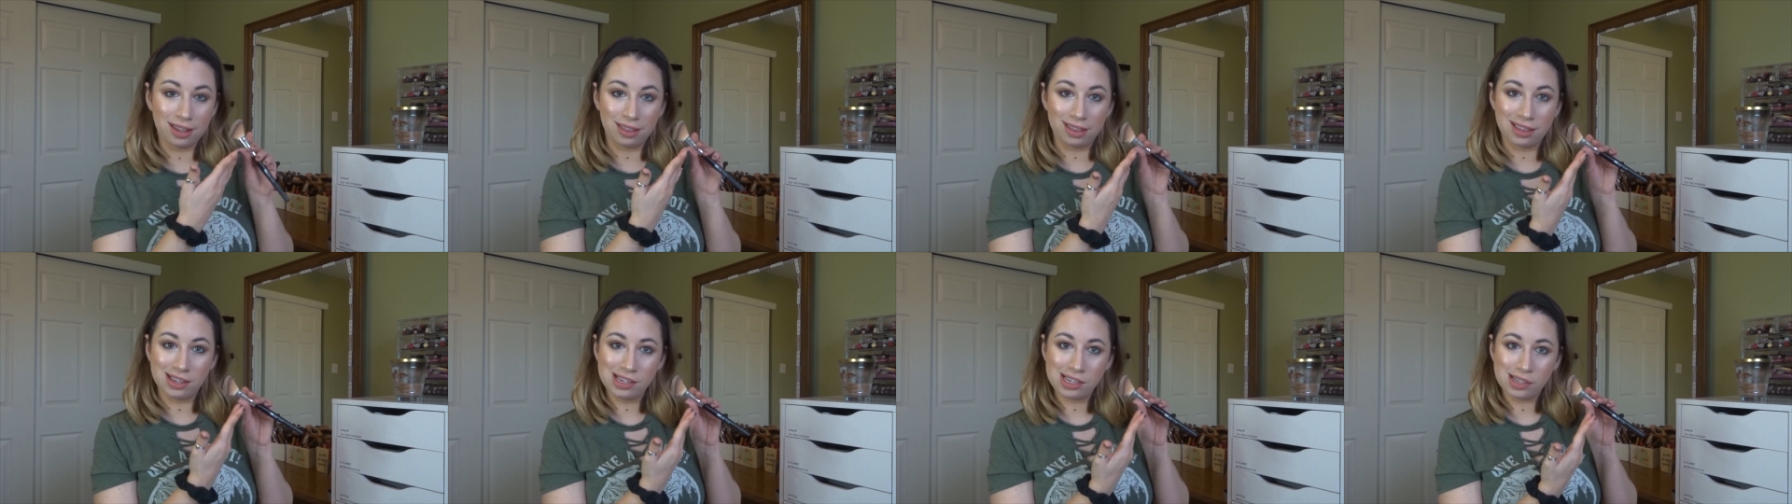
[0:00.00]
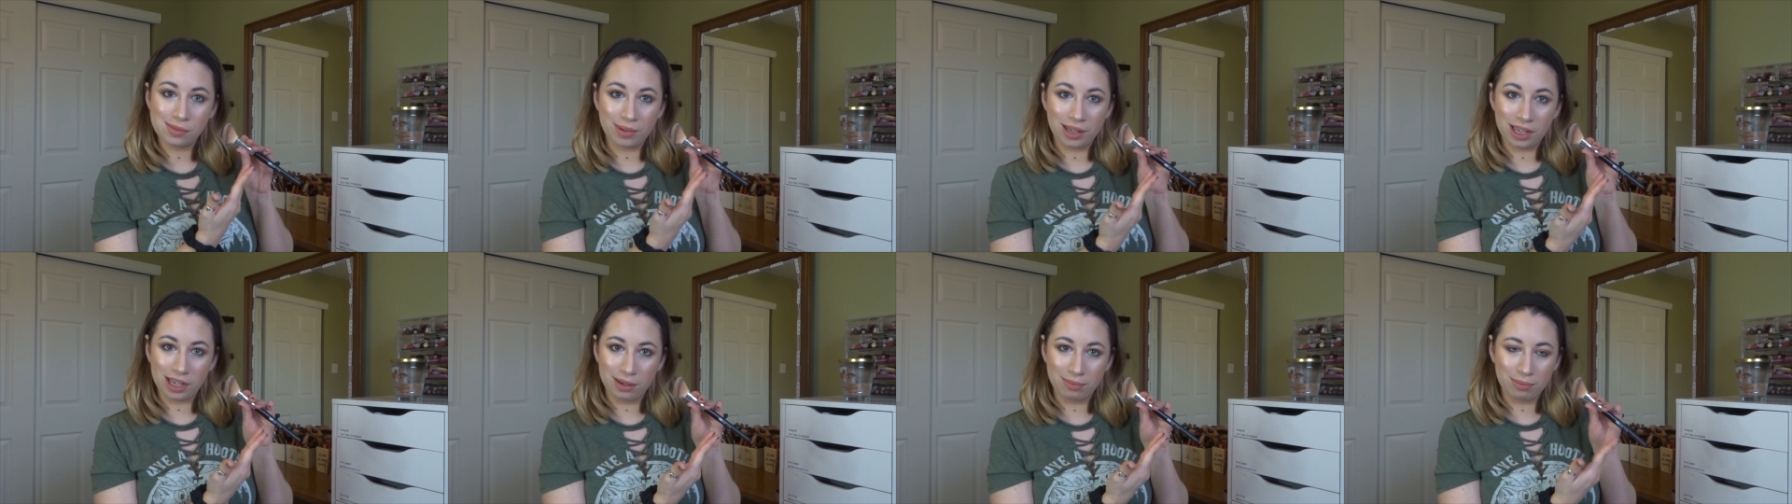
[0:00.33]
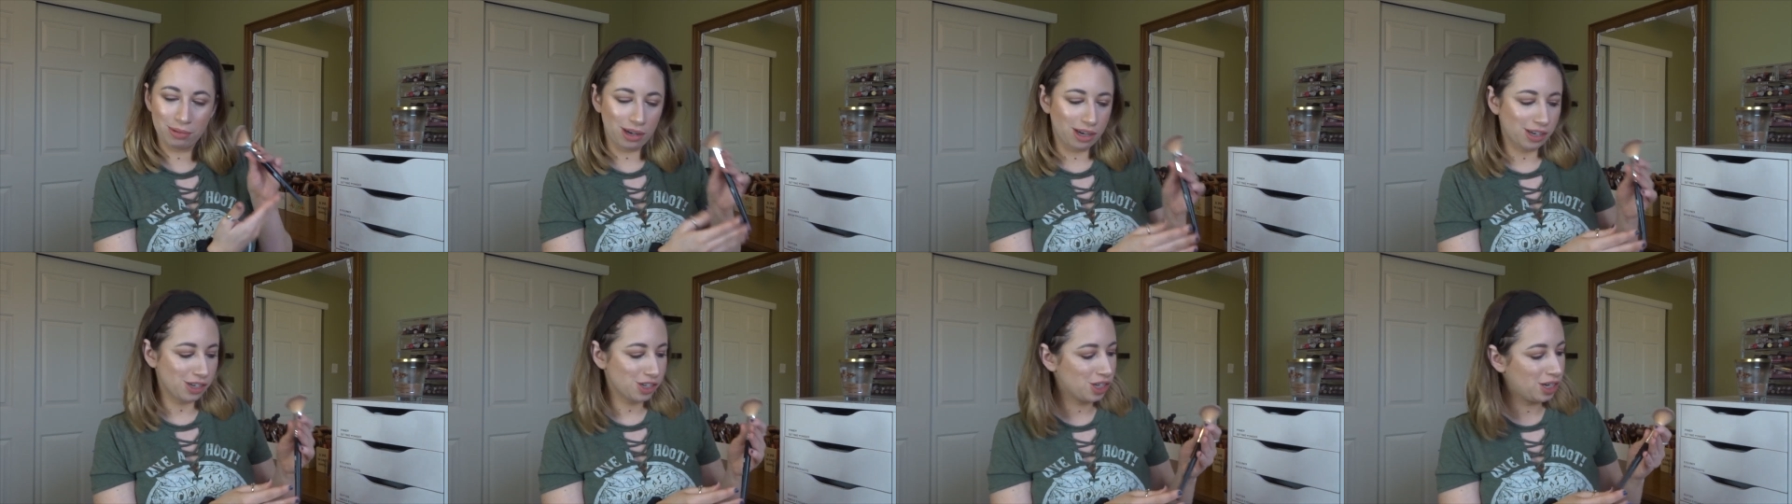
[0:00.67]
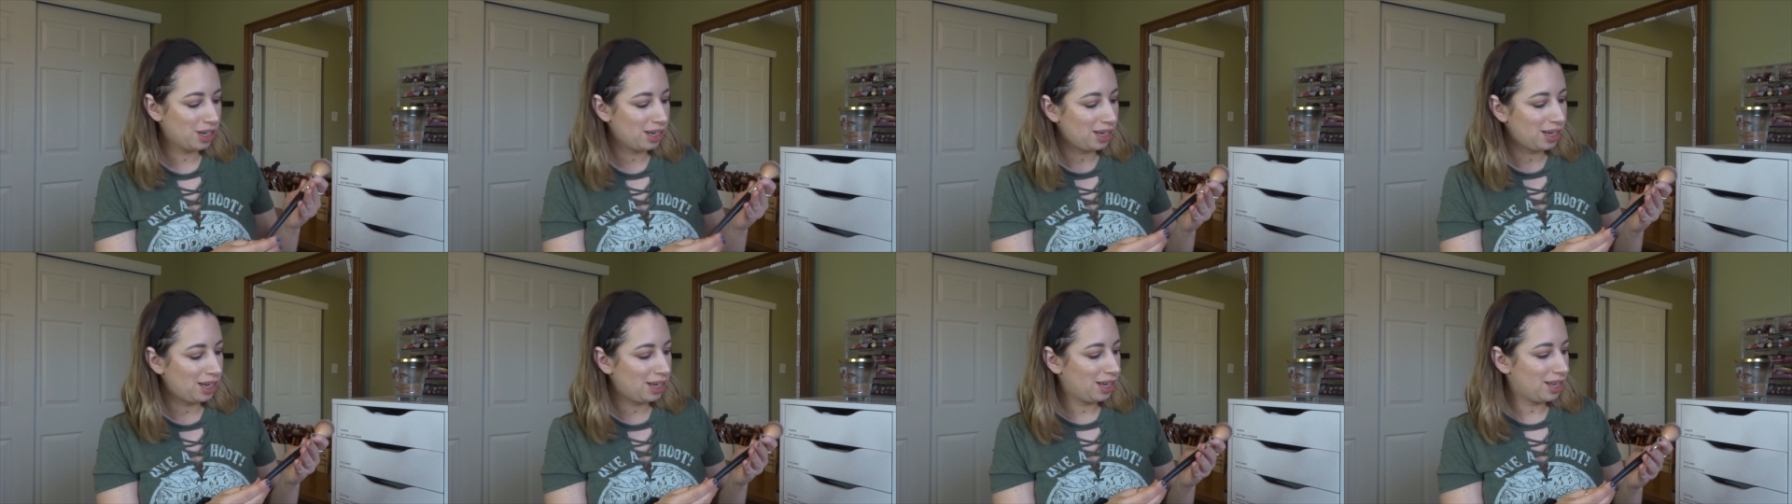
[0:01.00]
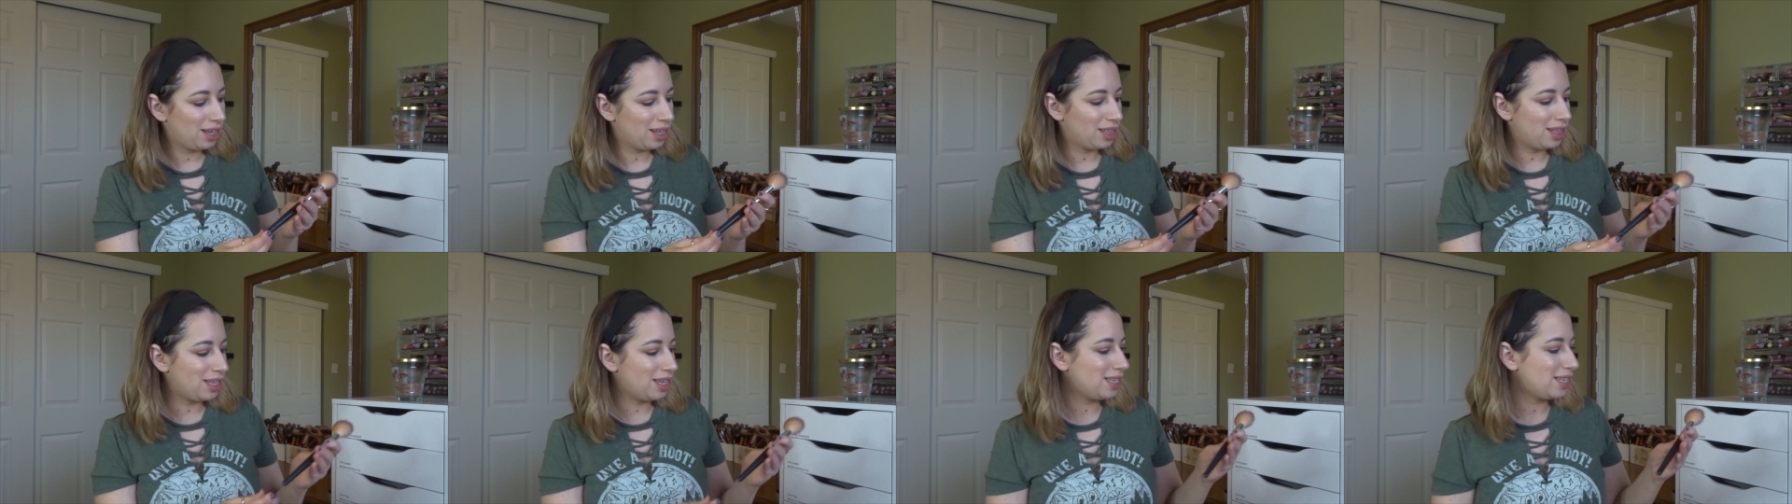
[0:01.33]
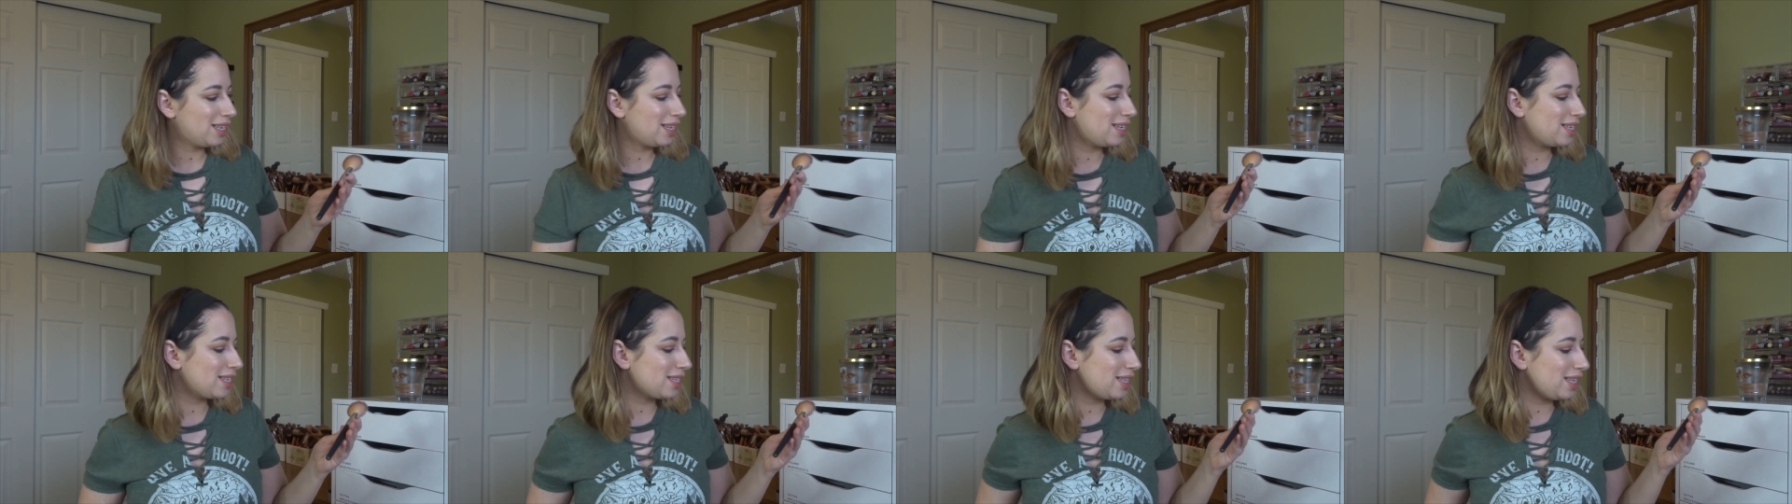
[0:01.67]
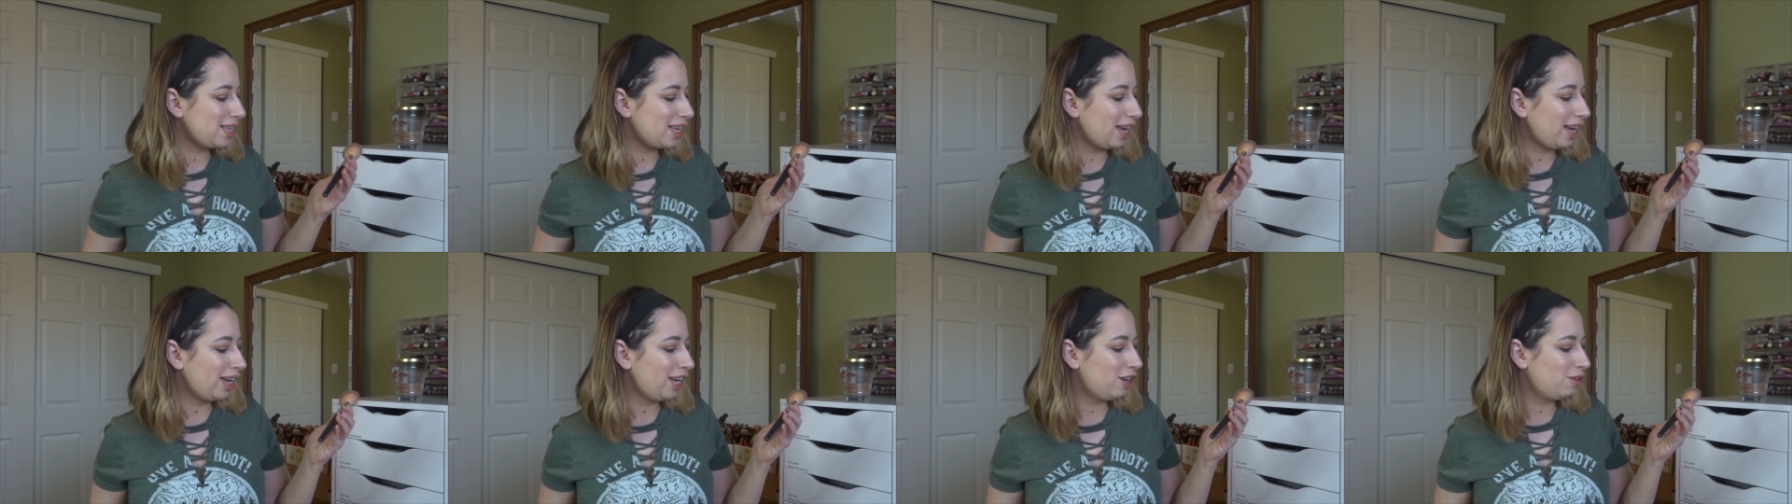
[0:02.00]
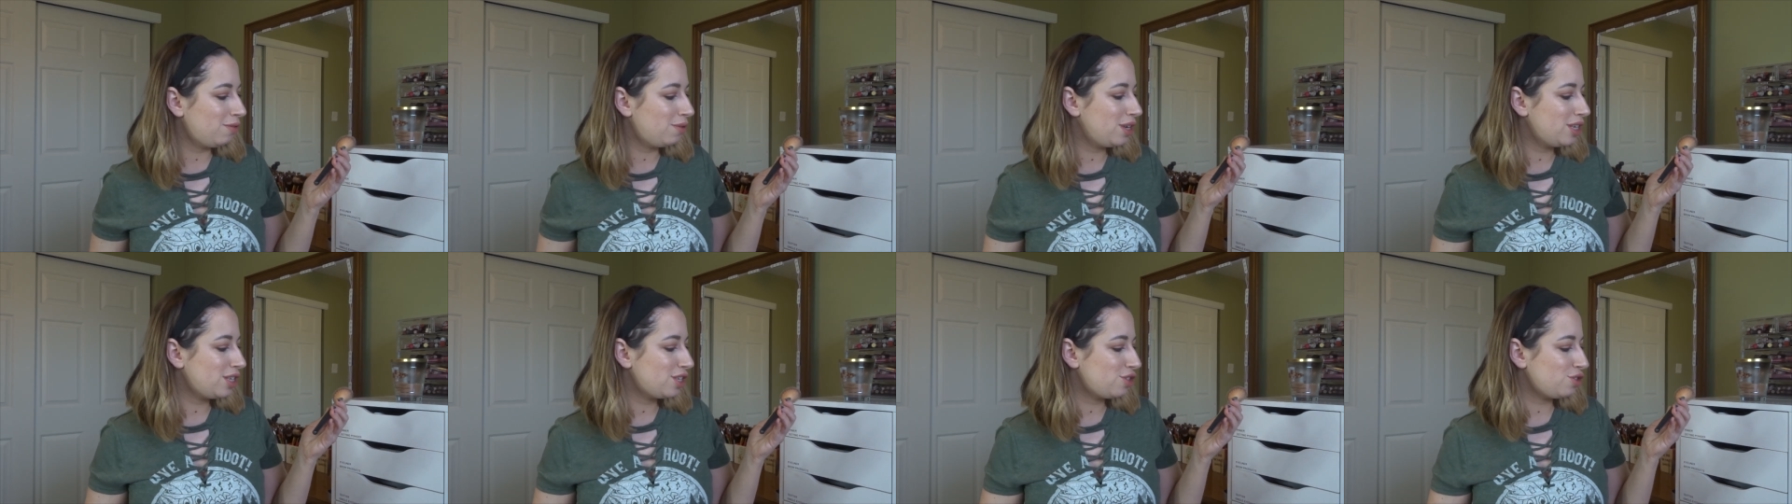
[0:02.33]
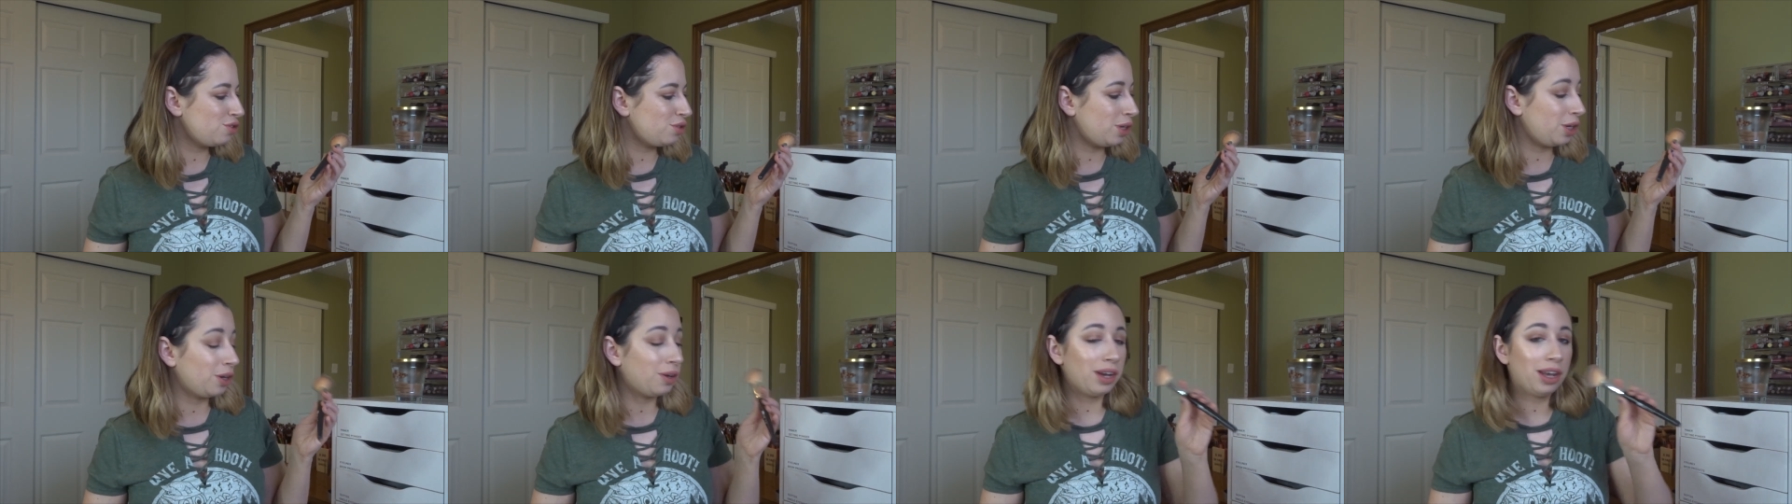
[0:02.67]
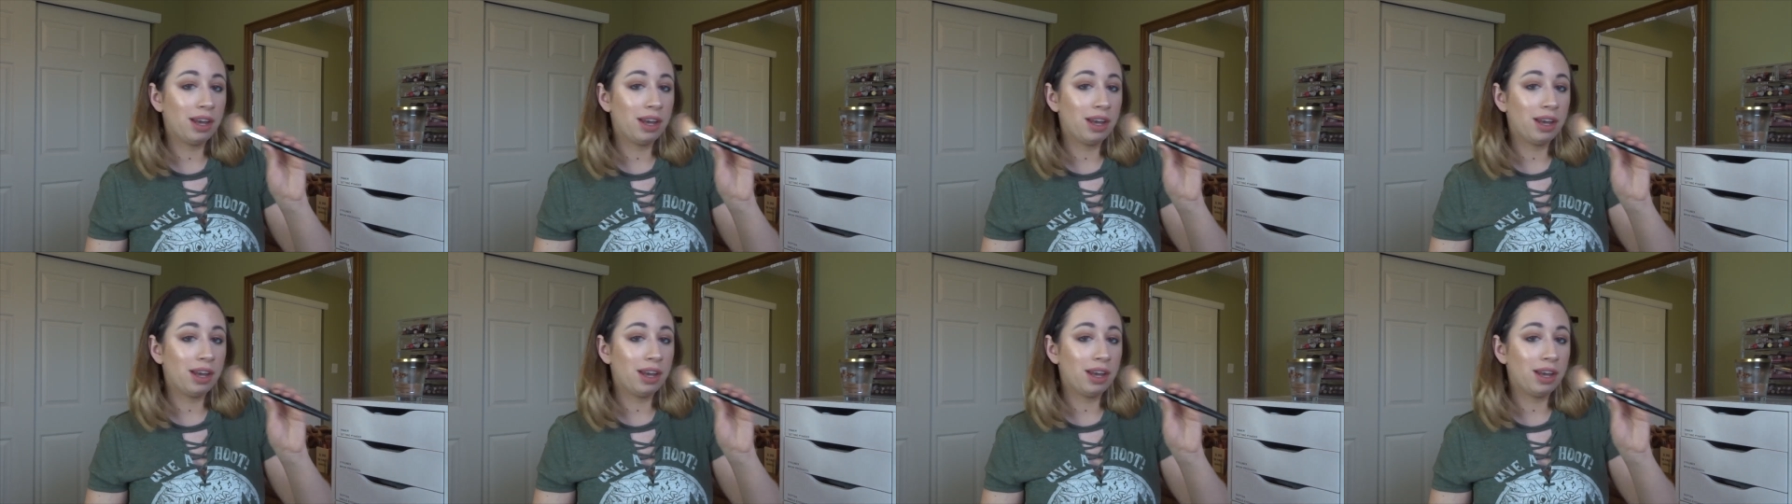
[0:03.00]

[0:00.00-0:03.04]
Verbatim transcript: this makeup brush. This is the AOA Studio